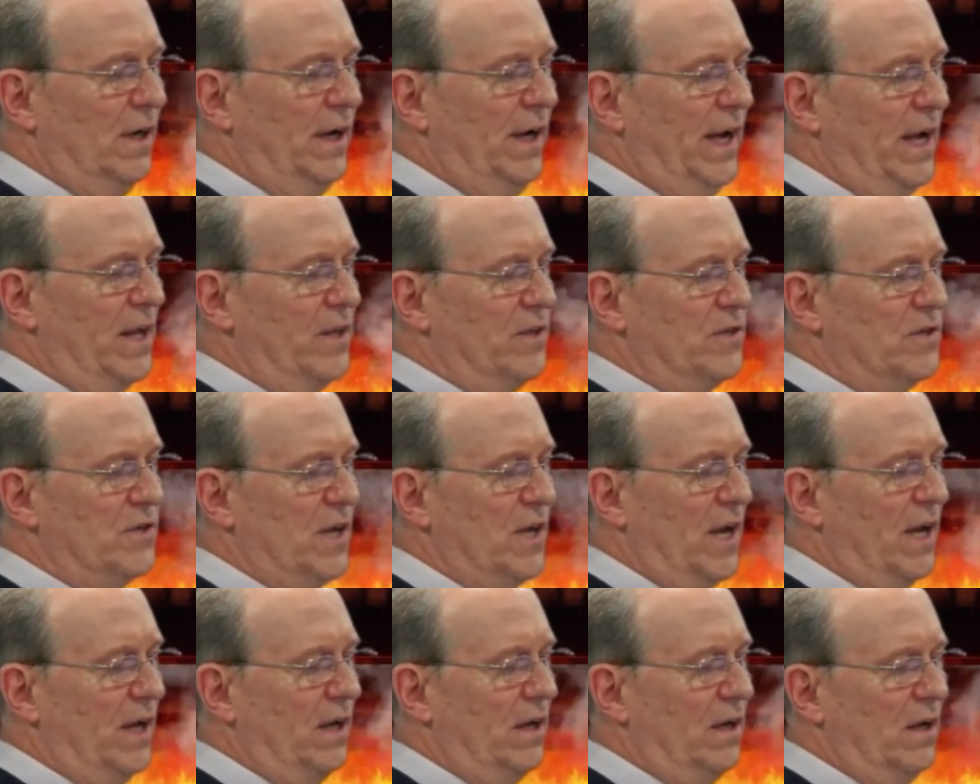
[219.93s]
and
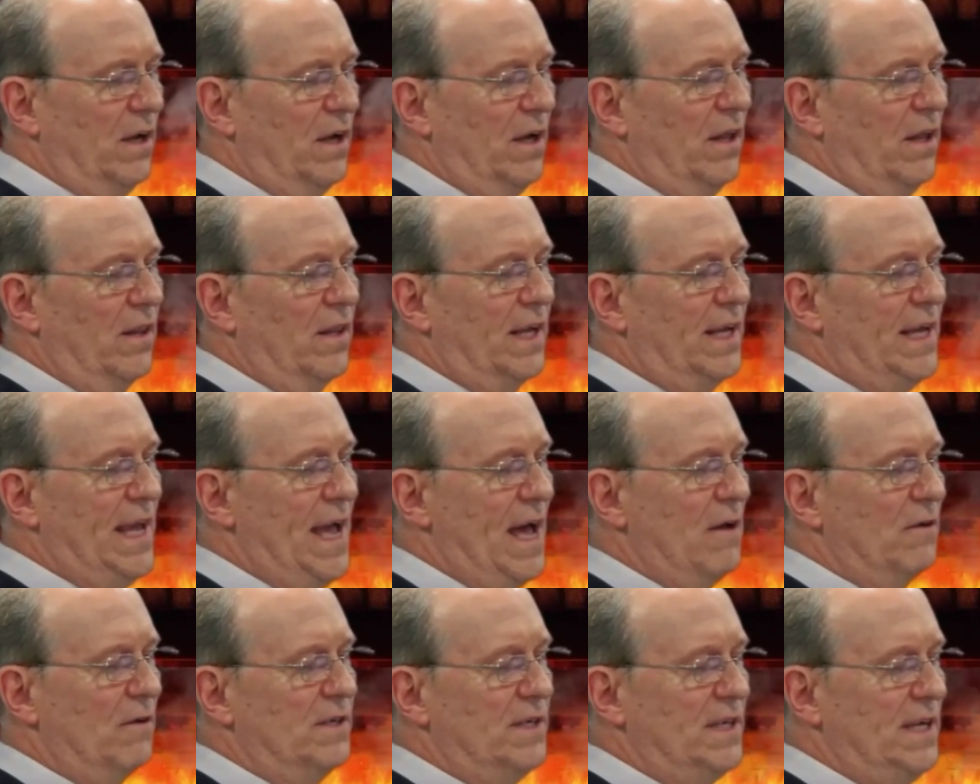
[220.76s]
said, "The
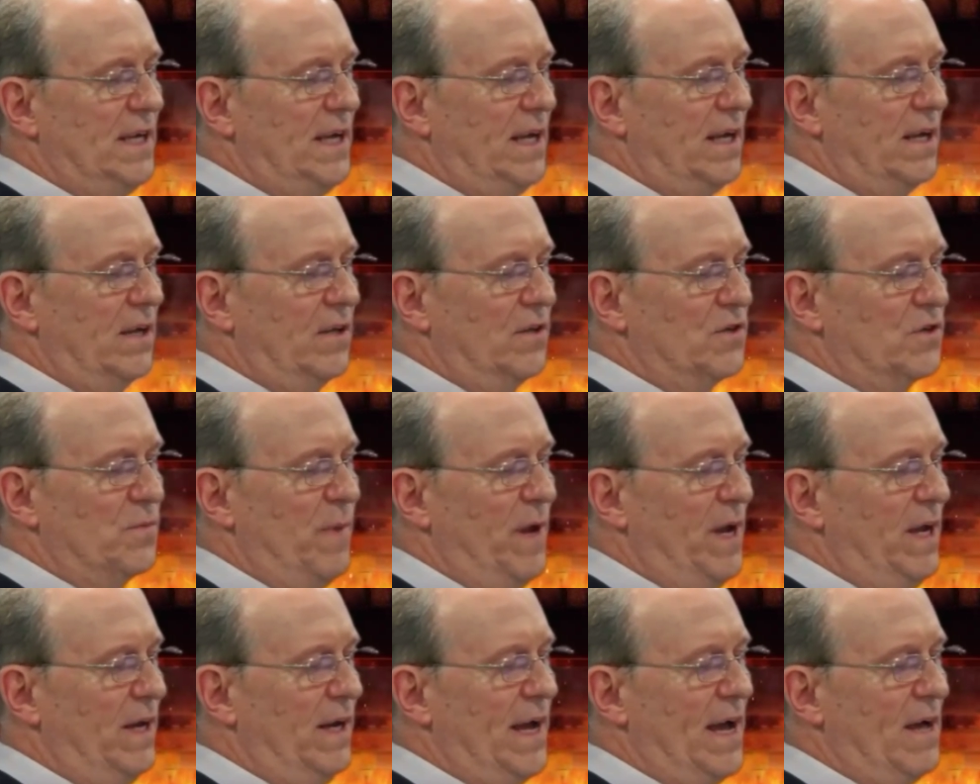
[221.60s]
Chaldeans
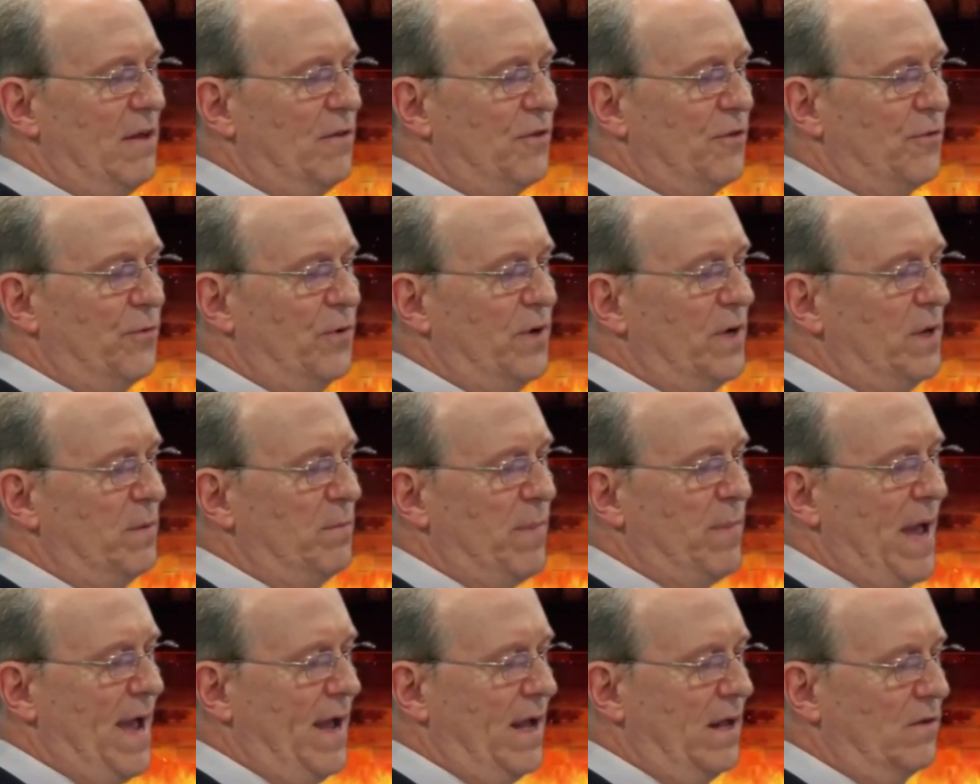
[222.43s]
made out 3
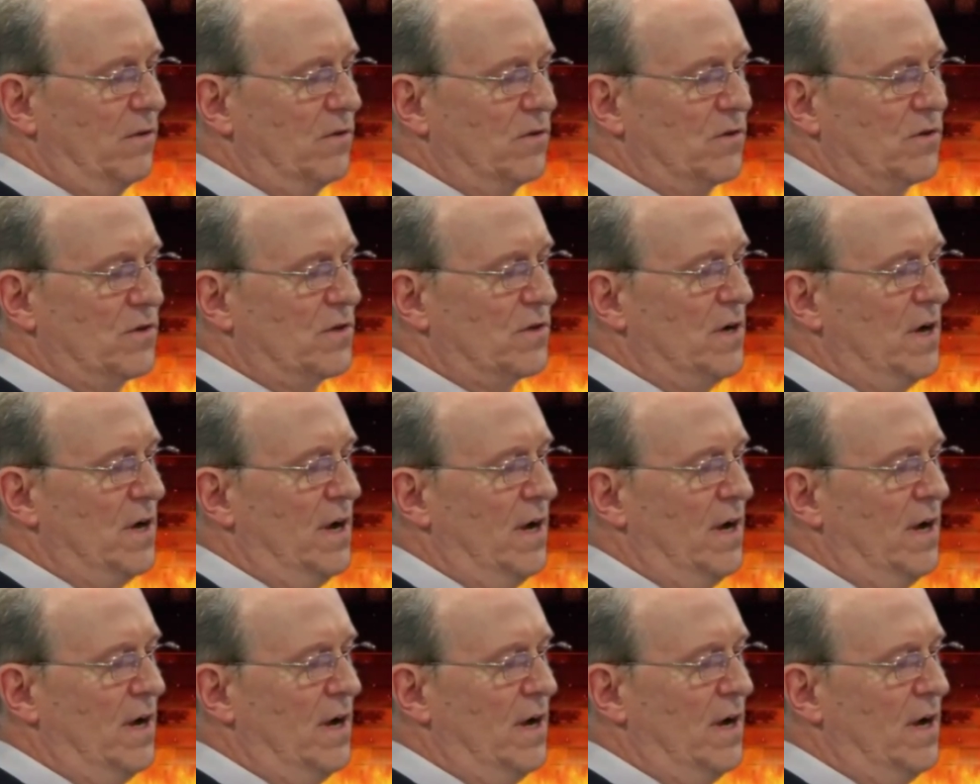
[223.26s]
bands,